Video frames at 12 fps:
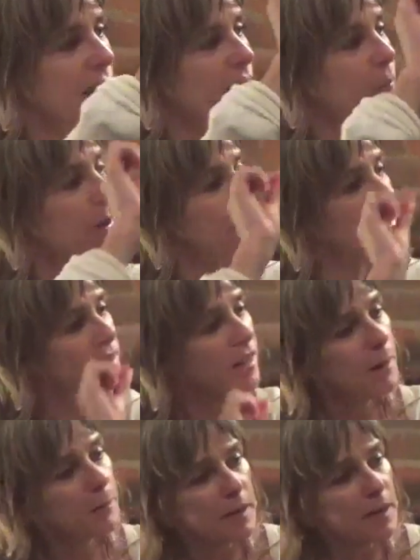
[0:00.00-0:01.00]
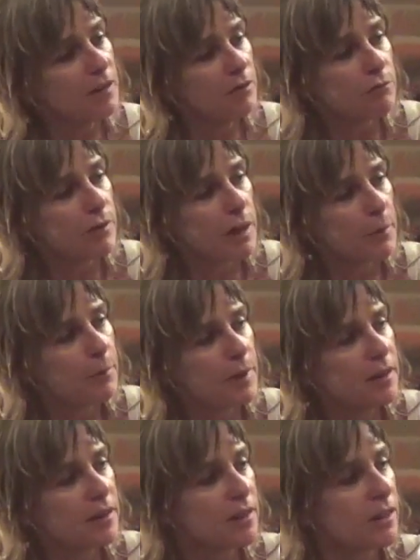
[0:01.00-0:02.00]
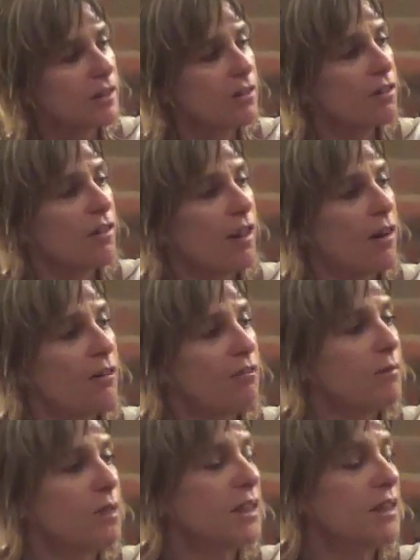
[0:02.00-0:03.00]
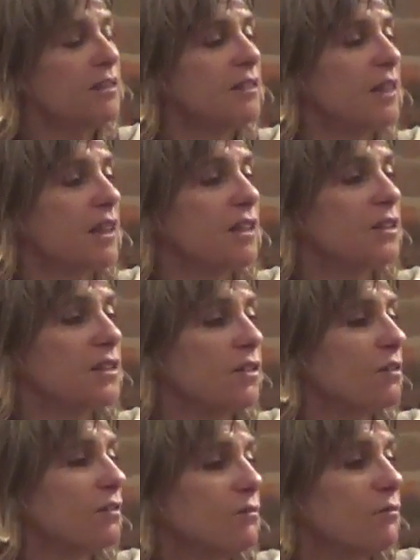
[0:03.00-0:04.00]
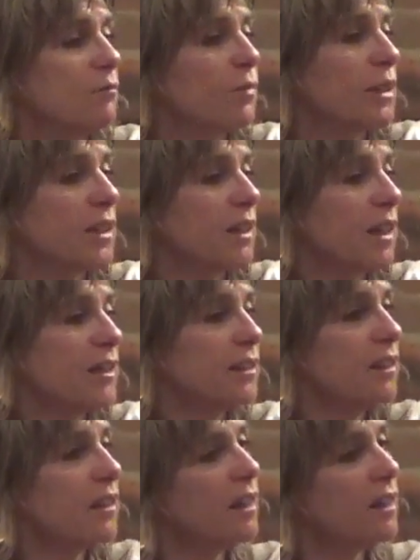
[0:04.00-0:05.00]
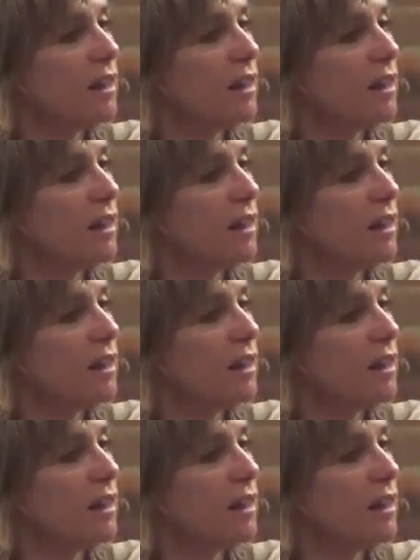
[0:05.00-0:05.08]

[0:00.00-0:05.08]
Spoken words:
And by the time he reappears, I don't know how many days or week later,